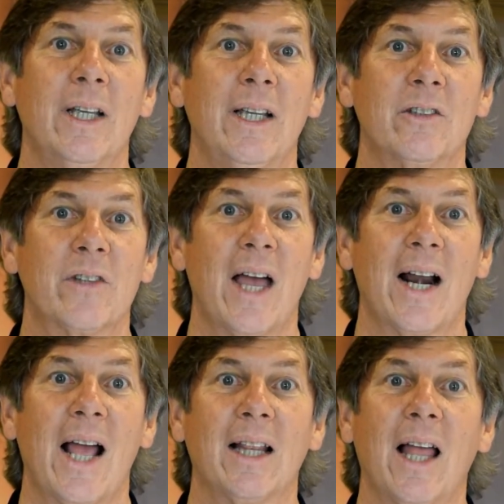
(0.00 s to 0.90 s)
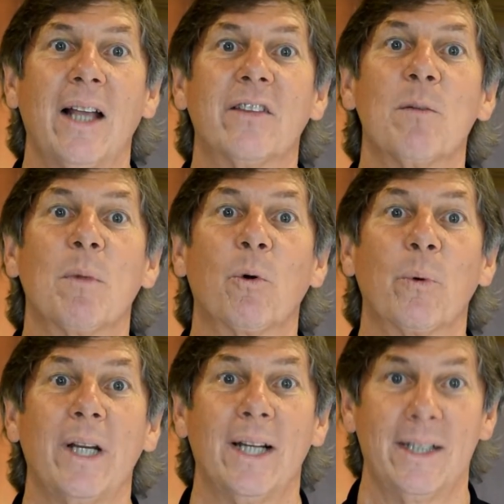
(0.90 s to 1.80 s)
is that I like the
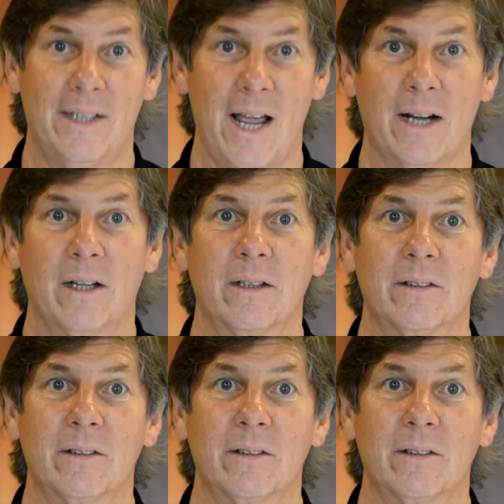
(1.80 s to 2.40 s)
marina deck.